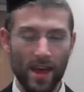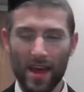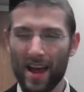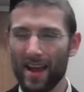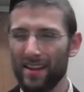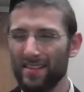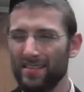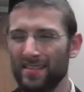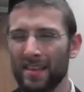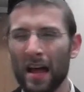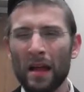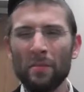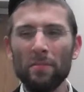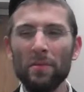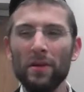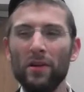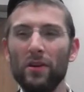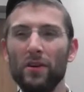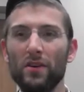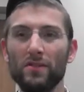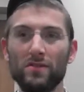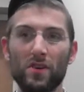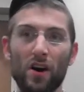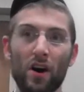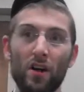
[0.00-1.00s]
It's not
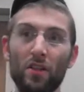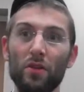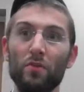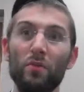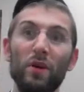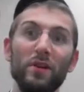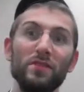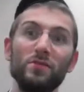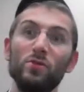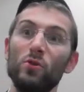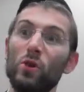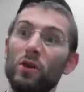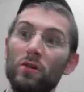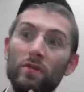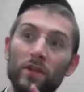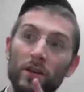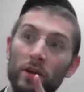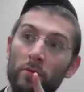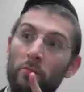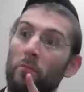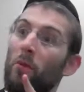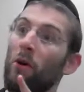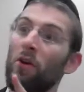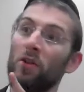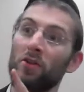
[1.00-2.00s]
because otherwise you don't have a
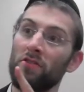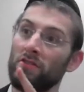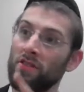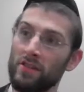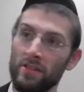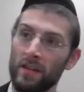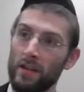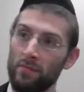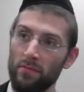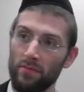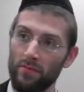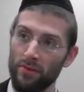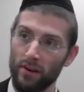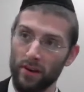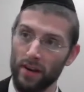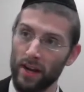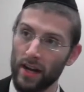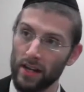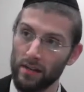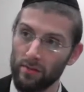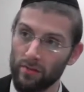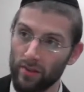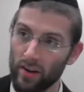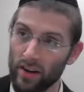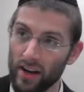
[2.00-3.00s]
nemonis to say b'fan
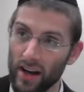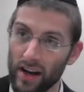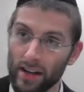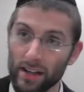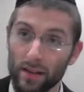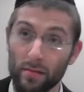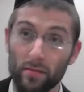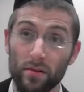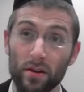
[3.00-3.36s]
nechtam.